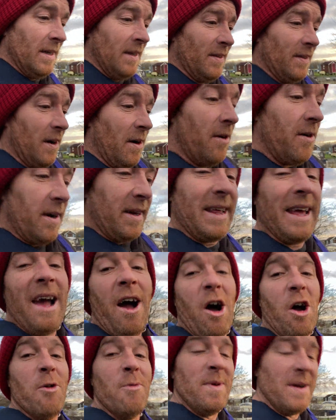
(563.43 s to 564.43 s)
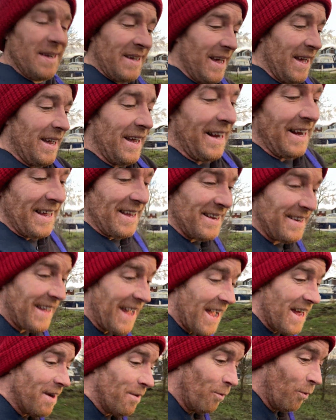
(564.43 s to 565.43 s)
So I'm gonna get home, get clean,
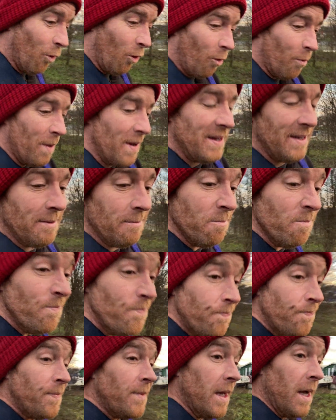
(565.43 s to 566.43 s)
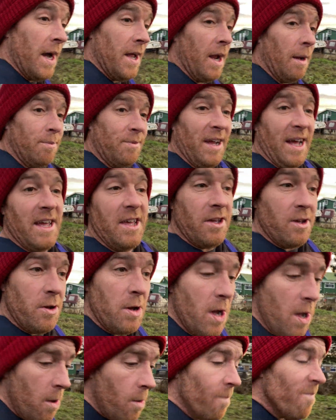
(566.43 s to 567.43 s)
get in the warm and update you
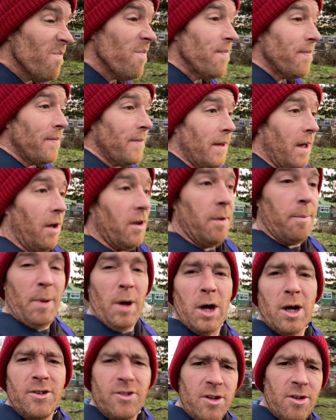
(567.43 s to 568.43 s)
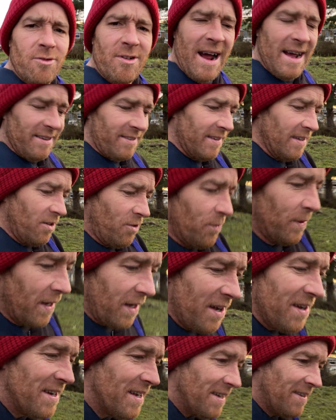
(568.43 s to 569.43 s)
on the birds and the rat situation.
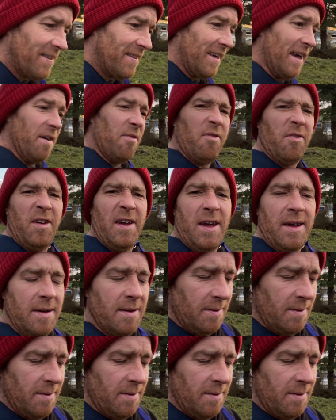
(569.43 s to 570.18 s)
I need to get fit.